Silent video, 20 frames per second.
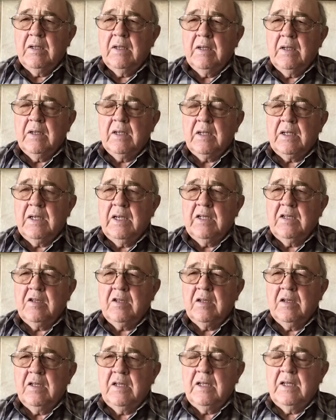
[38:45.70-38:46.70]

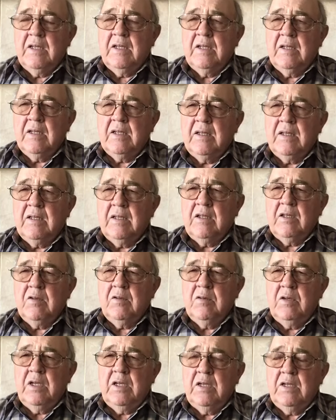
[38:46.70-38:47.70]
occasionally
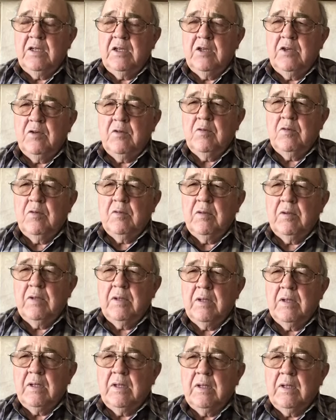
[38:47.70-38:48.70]
you need to do
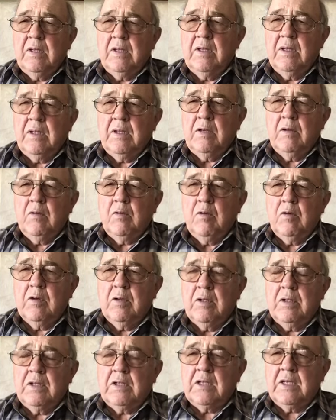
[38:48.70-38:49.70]
an
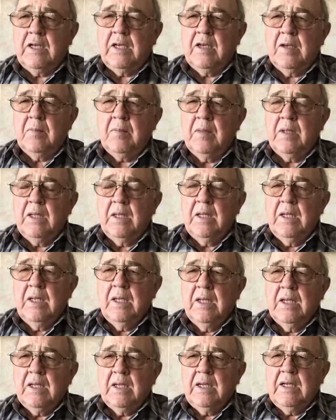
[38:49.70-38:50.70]
oral exam,
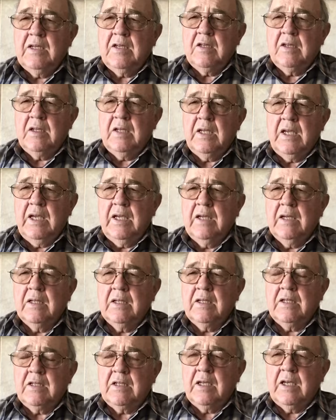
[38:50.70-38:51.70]
occasionally anal
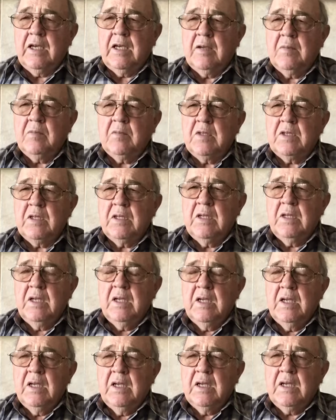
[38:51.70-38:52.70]
exams,
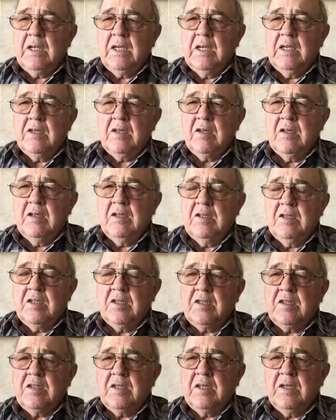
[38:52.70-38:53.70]
occasionally
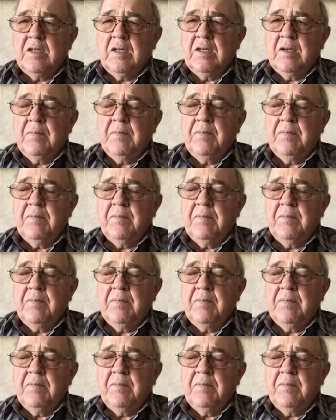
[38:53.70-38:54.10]
just a